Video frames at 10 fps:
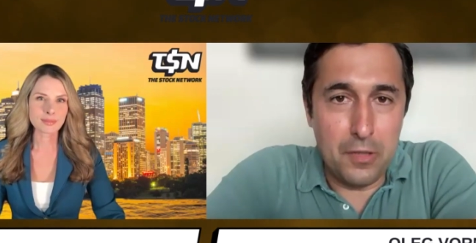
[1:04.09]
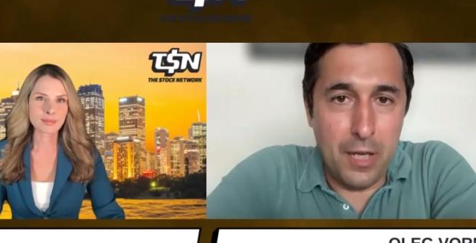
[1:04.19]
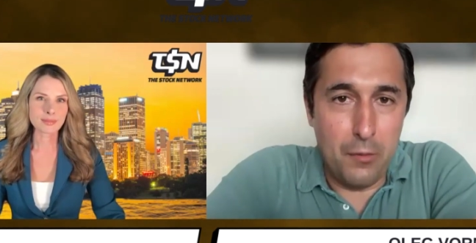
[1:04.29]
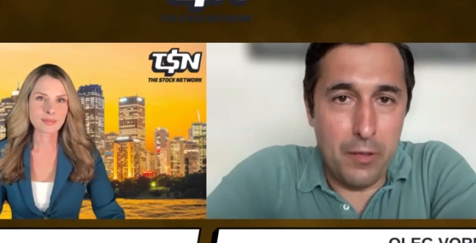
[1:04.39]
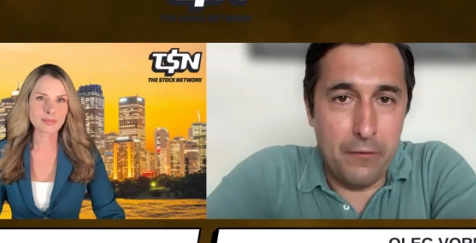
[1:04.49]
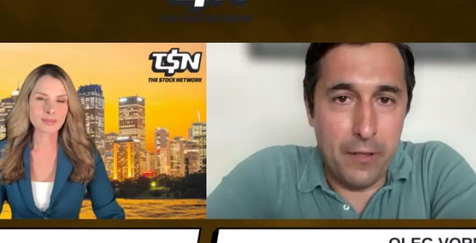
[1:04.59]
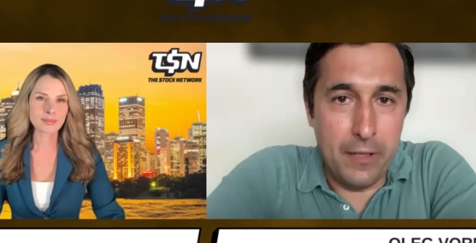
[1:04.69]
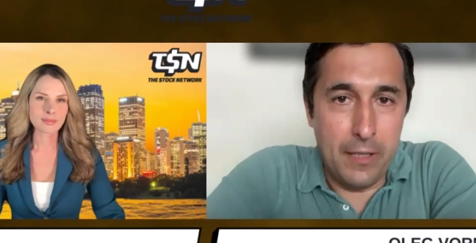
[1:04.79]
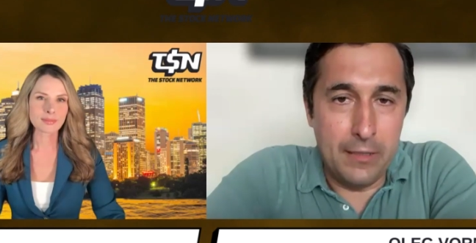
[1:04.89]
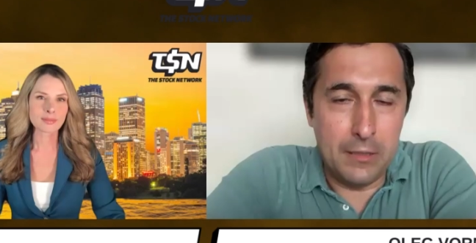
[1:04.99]
Speaker 1: However,
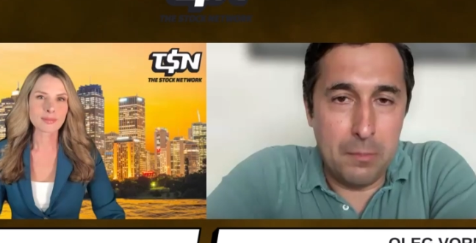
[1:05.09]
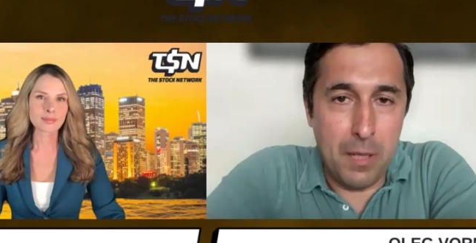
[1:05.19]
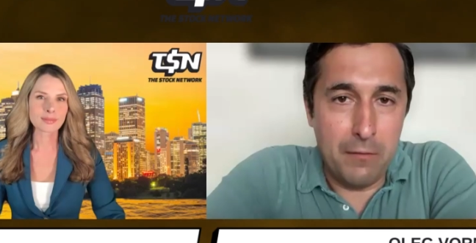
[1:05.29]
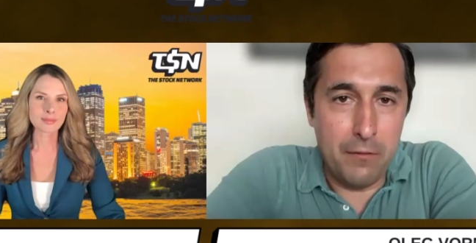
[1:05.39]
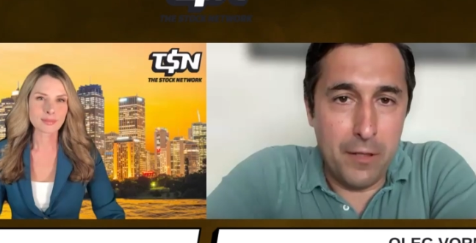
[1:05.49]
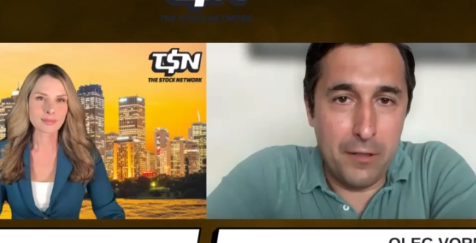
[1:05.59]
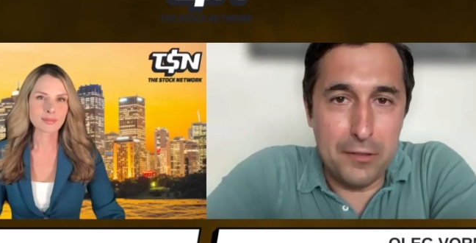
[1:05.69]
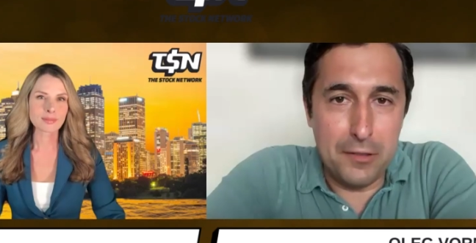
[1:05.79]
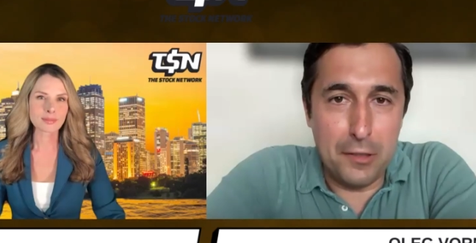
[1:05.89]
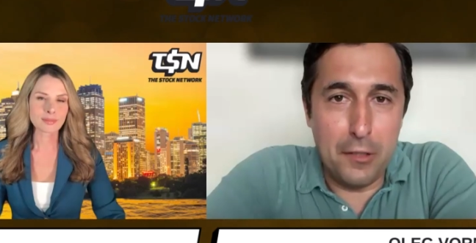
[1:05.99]
it's part of a very
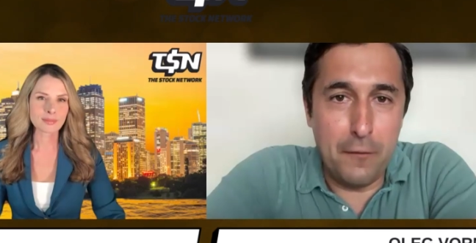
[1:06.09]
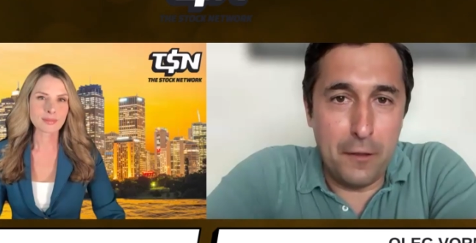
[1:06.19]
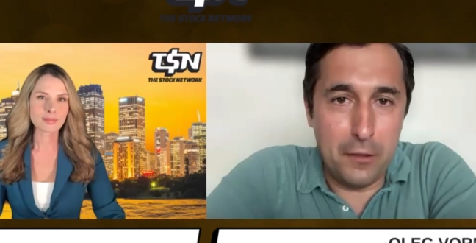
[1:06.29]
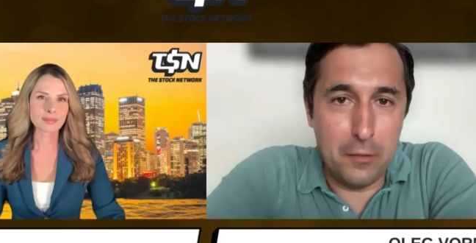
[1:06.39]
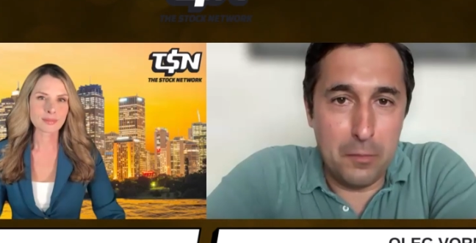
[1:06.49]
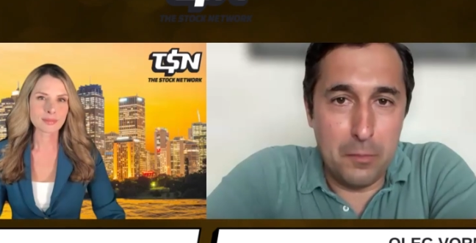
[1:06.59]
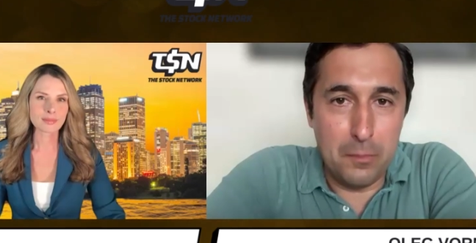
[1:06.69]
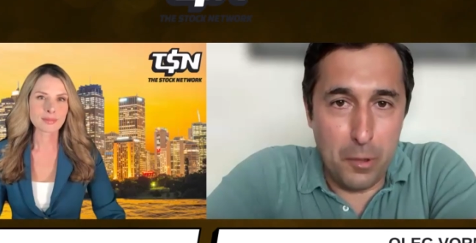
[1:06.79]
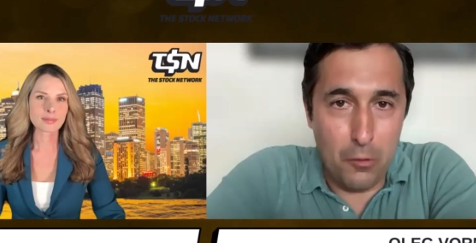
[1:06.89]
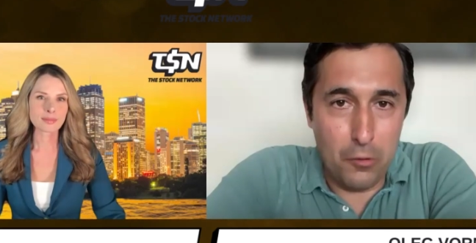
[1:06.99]
significant
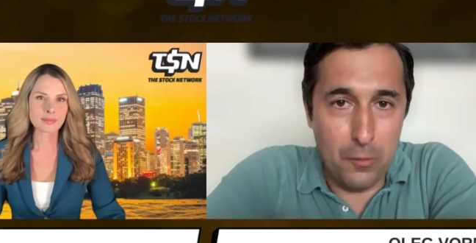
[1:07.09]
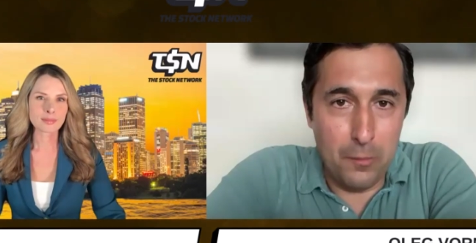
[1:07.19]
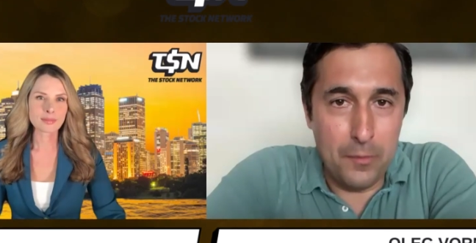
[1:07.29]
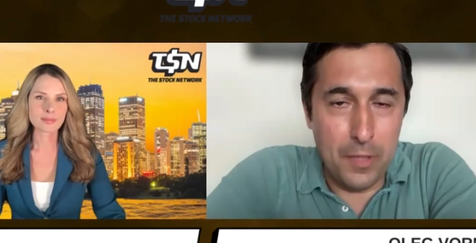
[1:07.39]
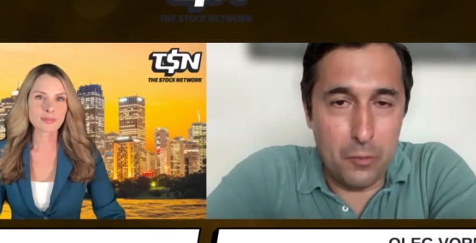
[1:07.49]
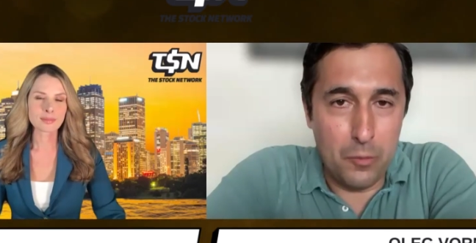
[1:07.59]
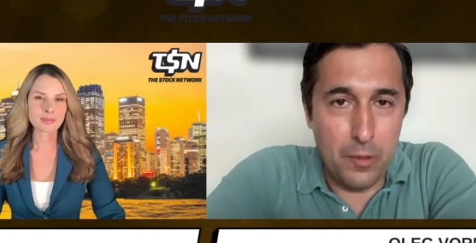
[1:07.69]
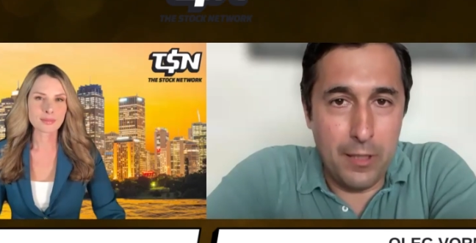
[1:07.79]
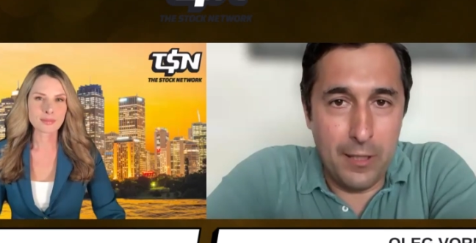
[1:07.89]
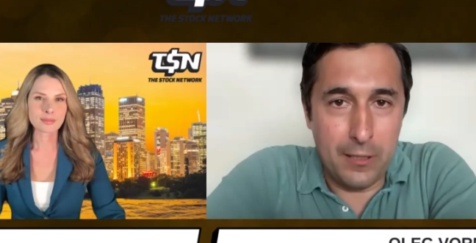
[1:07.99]
program that
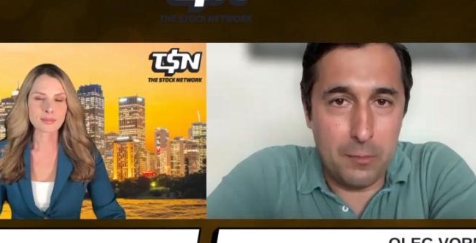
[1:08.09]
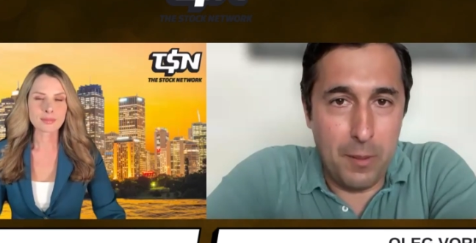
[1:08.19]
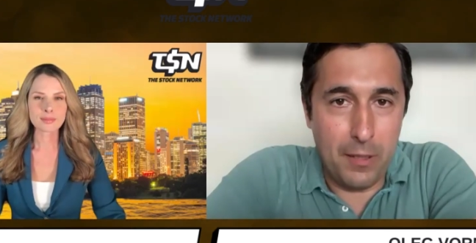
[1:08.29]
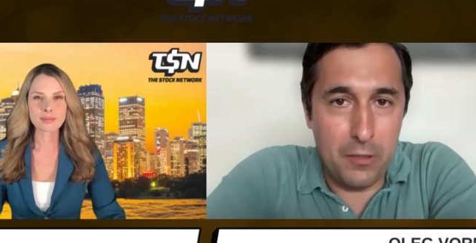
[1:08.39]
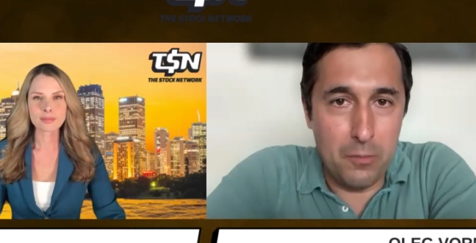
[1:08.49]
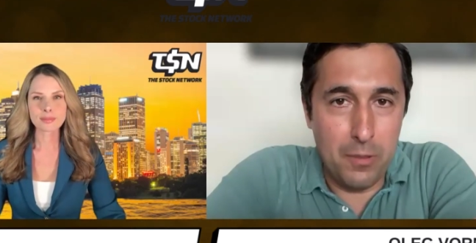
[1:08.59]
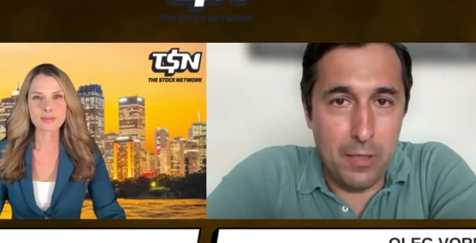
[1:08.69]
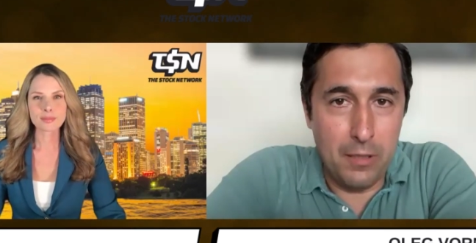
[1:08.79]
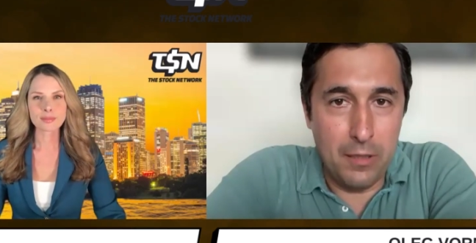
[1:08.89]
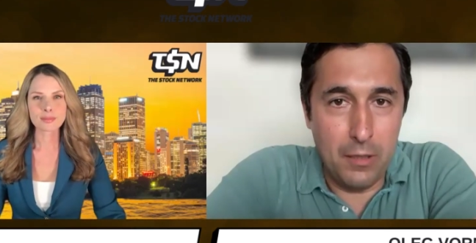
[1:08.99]
we expect to
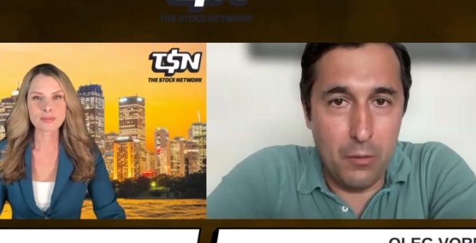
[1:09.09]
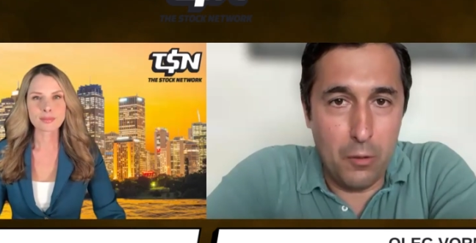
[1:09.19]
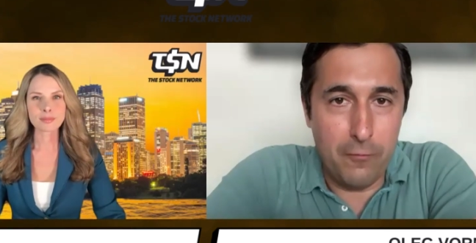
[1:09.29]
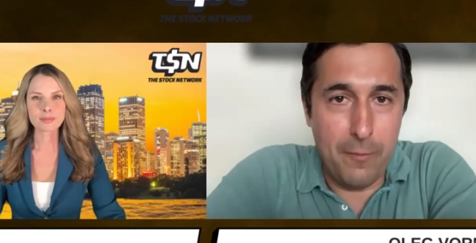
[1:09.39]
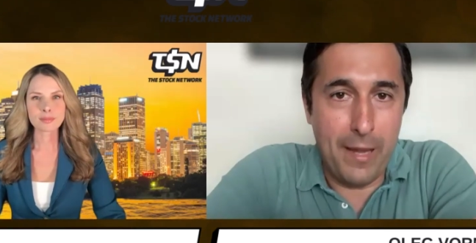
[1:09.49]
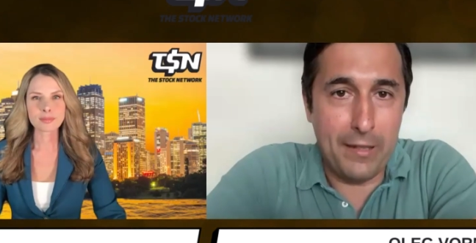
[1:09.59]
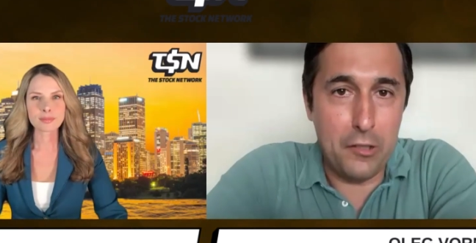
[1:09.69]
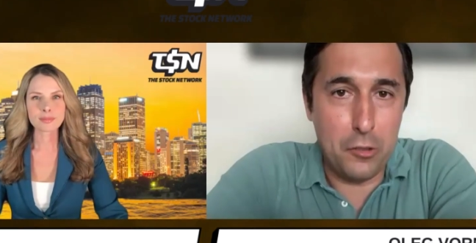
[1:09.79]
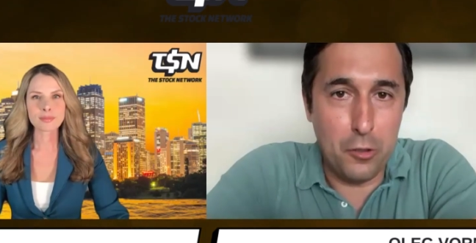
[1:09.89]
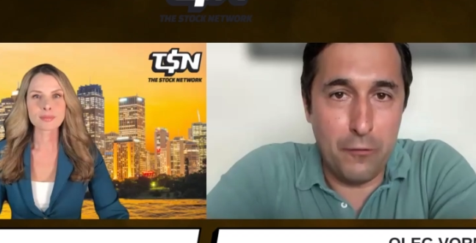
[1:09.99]
be in the order of
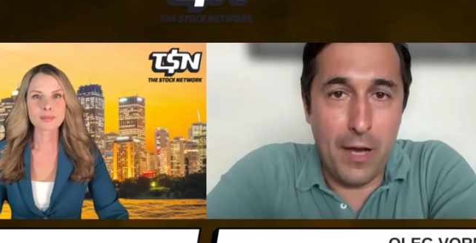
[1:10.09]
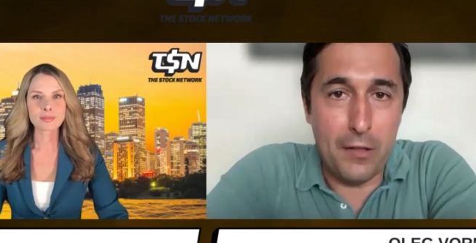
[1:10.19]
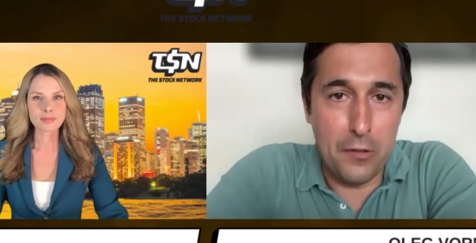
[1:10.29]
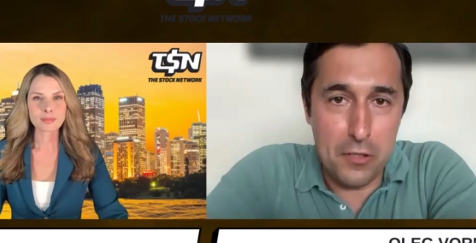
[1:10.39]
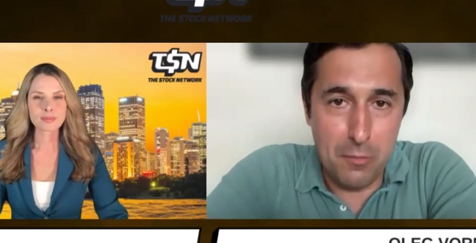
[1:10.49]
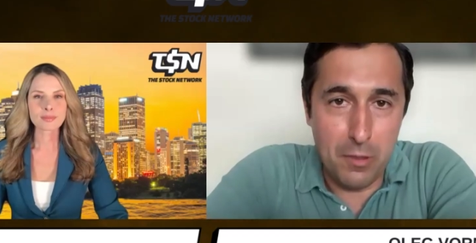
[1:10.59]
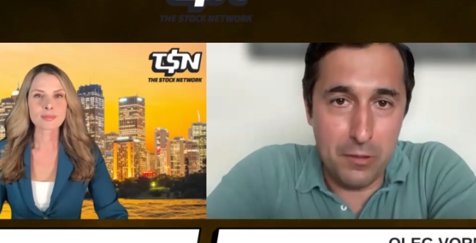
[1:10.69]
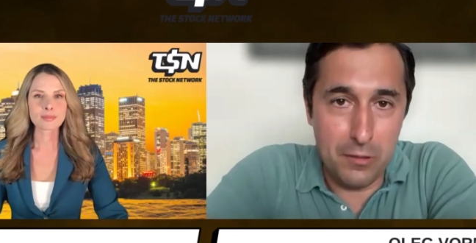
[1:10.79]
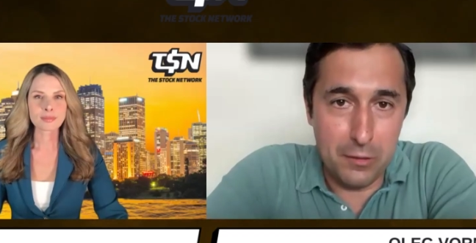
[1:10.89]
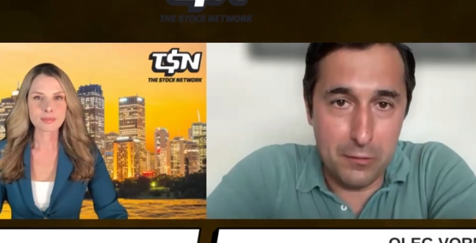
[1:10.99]
magnitude of hundreds of
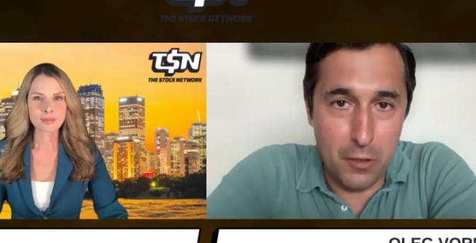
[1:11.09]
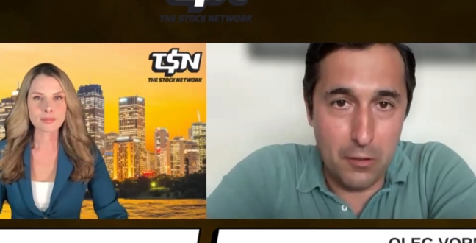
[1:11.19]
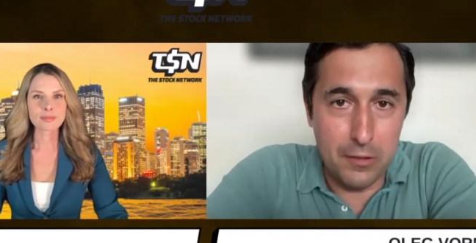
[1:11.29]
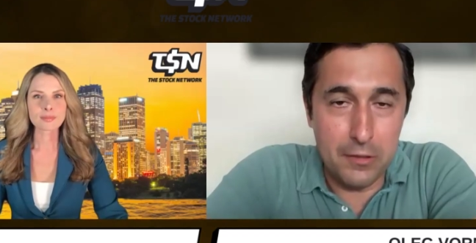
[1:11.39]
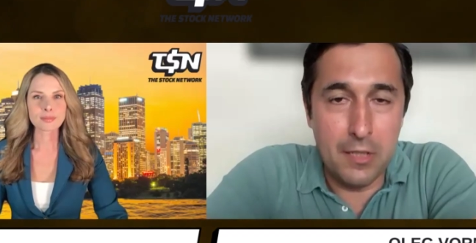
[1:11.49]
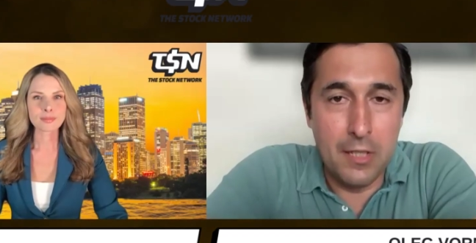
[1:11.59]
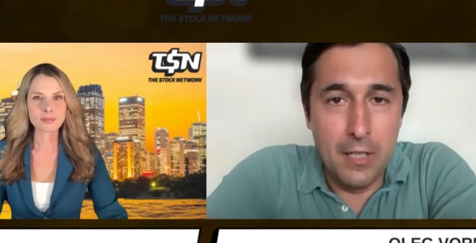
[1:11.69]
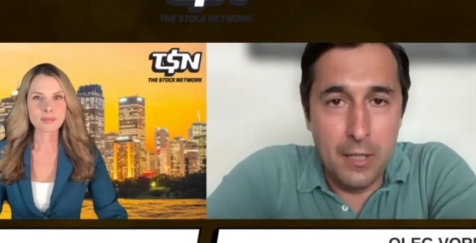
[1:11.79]
millions of dollars,